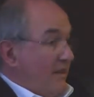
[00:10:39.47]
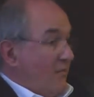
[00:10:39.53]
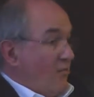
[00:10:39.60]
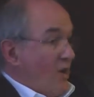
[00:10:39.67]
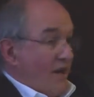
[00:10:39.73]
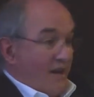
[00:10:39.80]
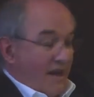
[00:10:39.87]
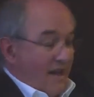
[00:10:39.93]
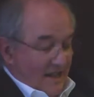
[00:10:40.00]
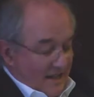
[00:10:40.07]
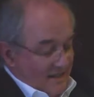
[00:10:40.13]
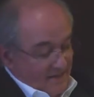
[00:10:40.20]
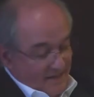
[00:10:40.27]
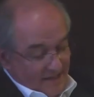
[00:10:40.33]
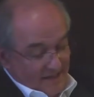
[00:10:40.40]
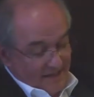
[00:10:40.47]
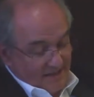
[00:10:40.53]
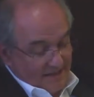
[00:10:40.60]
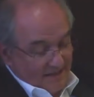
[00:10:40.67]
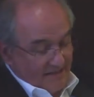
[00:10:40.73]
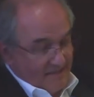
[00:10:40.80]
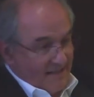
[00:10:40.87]
Well, I think
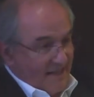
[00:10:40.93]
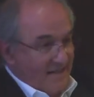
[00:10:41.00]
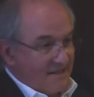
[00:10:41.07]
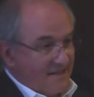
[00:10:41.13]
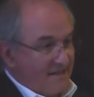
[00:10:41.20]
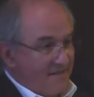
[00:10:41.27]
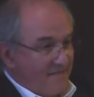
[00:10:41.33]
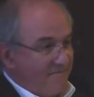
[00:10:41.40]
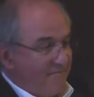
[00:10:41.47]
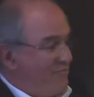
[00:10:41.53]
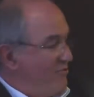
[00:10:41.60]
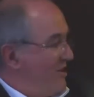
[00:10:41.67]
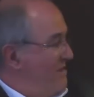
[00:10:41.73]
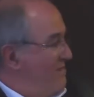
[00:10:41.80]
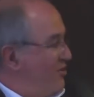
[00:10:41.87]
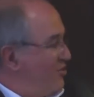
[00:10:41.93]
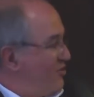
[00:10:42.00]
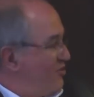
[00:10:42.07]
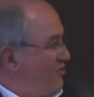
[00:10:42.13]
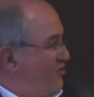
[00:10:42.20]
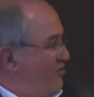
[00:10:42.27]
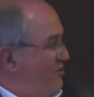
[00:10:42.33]
that pretty much
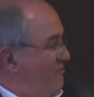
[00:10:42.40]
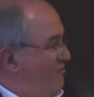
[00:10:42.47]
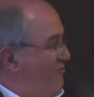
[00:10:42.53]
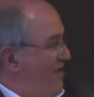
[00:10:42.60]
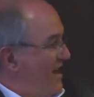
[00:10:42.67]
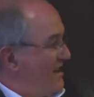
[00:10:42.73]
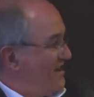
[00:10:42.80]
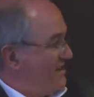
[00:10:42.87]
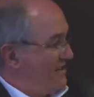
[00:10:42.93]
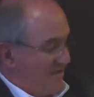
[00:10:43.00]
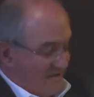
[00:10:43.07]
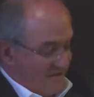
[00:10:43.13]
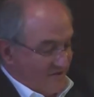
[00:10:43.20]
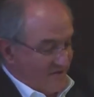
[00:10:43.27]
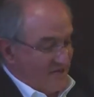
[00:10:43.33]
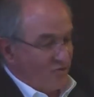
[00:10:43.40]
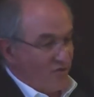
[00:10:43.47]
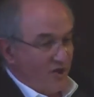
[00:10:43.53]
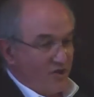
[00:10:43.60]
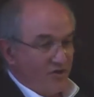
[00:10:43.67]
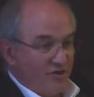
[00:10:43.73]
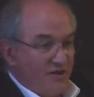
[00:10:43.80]
summarizes the
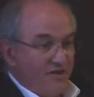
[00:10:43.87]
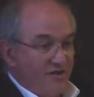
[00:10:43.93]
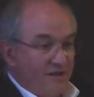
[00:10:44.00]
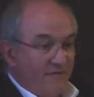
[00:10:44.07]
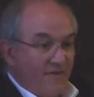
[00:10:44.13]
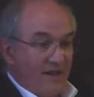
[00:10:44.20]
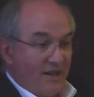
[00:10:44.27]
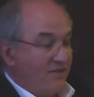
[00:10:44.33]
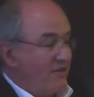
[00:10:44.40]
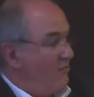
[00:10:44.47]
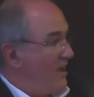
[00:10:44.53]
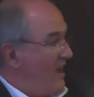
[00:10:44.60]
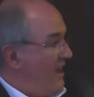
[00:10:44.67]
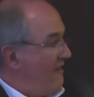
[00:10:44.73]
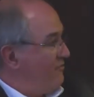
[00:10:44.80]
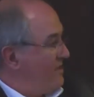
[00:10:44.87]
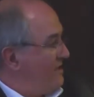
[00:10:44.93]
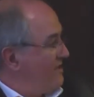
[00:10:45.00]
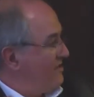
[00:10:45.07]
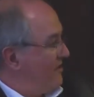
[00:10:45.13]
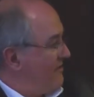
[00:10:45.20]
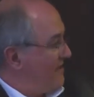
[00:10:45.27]
situation and the difficulty we have with
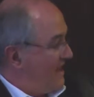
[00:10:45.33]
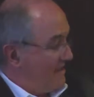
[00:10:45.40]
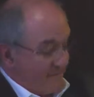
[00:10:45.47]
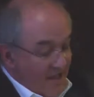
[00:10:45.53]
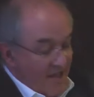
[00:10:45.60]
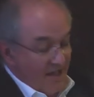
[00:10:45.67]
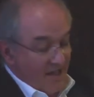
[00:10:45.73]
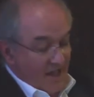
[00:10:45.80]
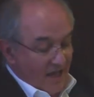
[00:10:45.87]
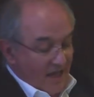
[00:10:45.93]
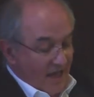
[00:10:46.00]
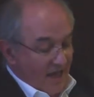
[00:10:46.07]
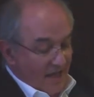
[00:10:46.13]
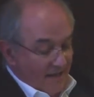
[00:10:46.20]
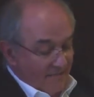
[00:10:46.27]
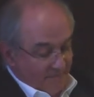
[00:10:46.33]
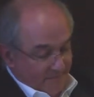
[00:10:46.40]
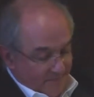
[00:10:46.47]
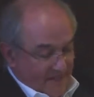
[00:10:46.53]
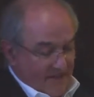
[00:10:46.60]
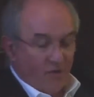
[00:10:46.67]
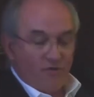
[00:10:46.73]
this concept.
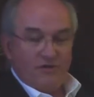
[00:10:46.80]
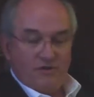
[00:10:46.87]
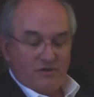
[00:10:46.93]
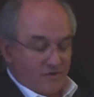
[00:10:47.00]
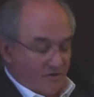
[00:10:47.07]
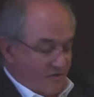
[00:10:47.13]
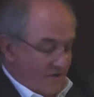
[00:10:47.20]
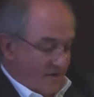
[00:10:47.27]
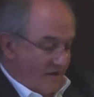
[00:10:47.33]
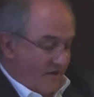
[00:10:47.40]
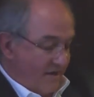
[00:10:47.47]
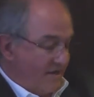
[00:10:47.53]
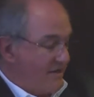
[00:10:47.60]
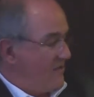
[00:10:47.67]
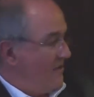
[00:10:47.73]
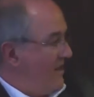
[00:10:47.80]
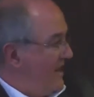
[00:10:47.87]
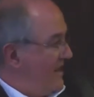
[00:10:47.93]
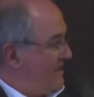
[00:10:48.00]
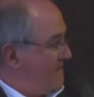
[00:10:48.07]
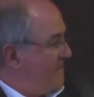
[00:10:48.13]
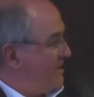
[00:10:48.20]
The author is the
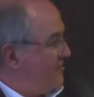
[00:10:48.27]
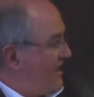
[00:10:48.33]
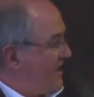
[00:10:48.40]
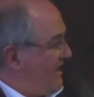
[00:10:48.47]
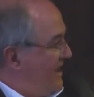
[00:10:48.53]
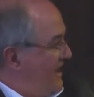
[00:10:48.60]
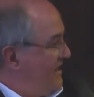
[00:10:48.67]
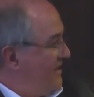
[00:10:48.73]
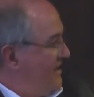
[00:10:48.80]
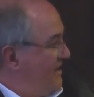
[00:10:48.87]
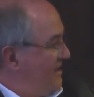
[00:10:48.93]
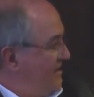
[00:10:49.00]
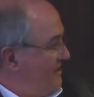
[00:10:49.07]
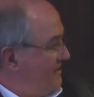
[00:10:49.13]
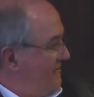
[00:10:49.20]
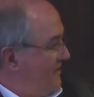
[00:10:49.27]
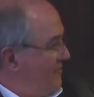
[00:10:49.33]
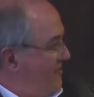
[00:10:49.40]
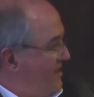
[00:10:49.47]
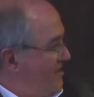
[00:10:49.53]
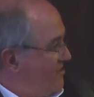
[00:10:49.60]
late Patrick Glenn in his very